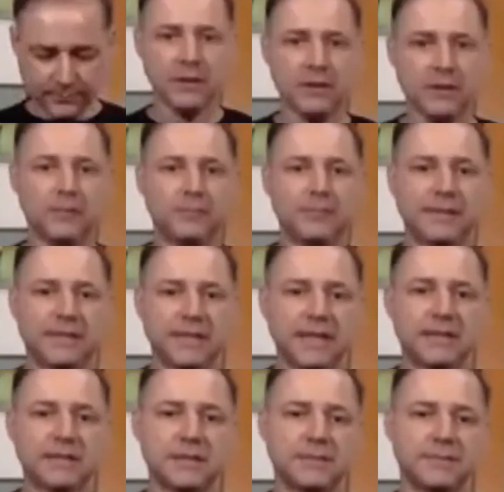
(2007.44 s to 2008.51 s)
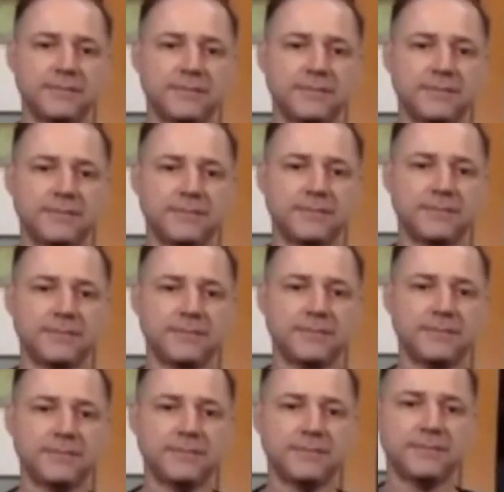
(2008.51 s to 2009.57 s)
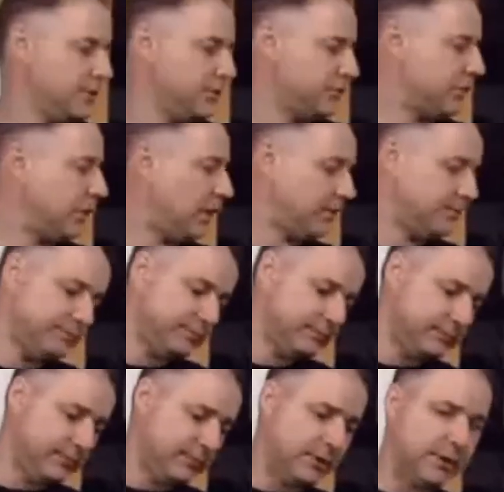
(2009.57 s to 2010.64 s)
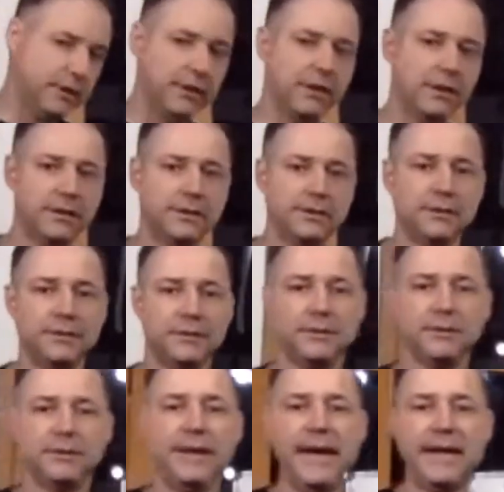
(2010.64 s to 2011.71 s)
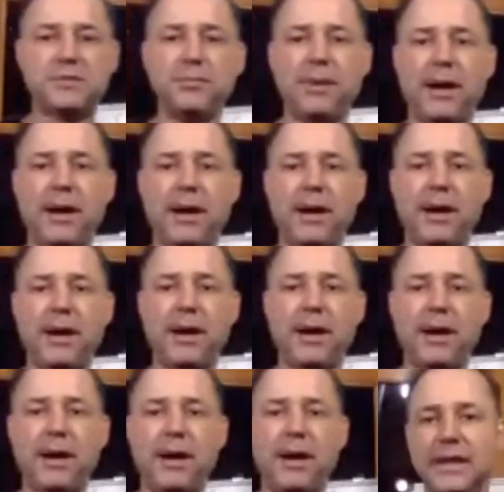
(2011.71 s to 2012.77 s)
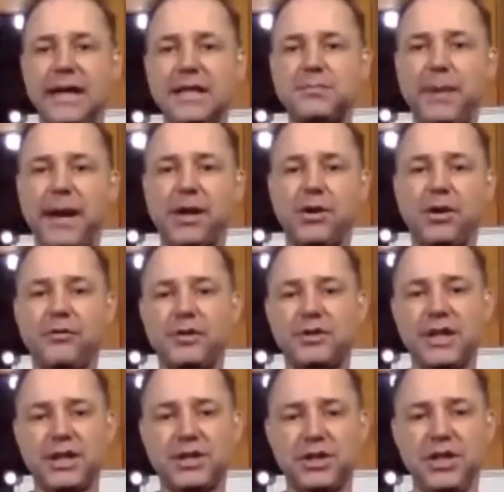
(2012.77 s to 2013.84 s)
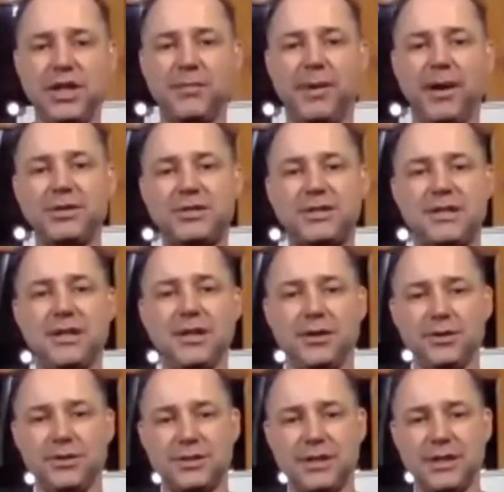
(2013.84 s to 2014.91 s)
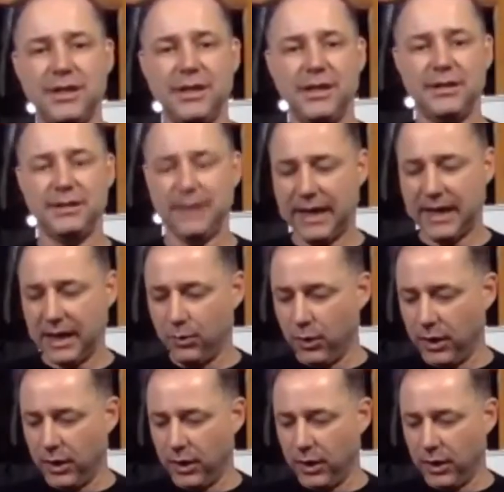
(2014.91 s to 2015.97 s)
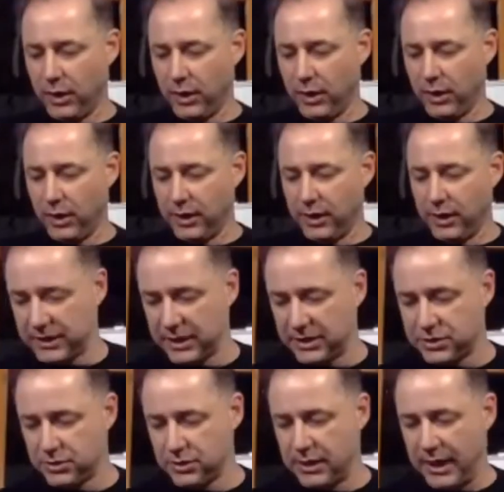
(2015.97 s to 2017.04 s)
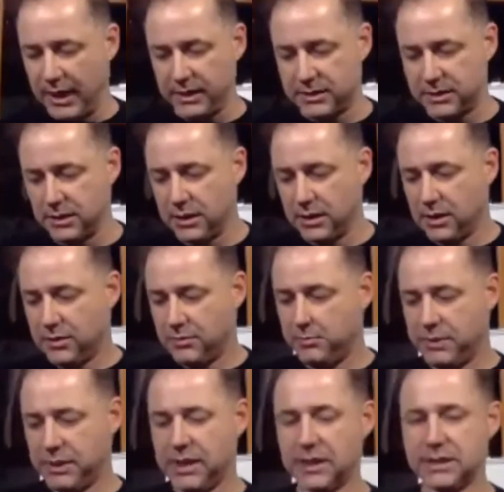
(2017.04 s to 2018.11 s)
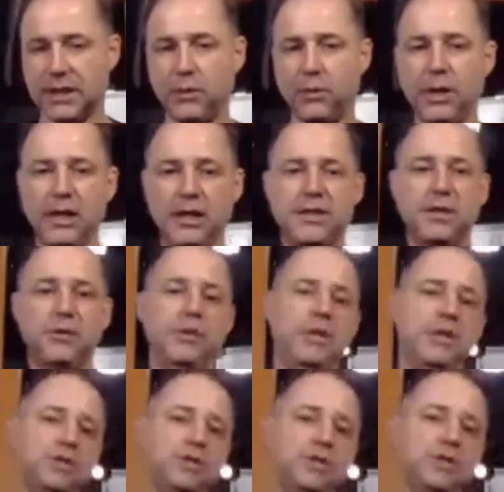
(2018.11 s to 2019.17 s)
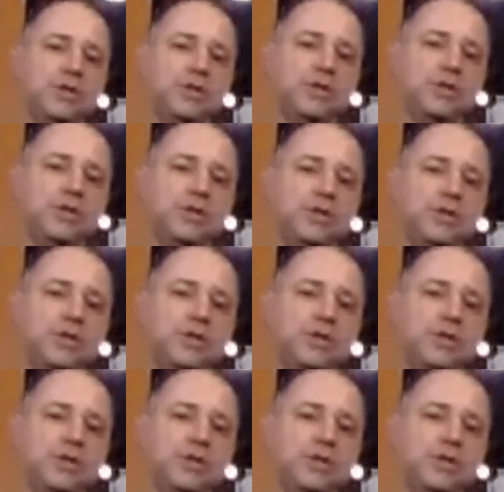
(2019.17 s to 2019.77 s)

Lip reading: Make sense? So that's my conversation here about skills that I wanted to present to you guys, because I really think we need to fix that. We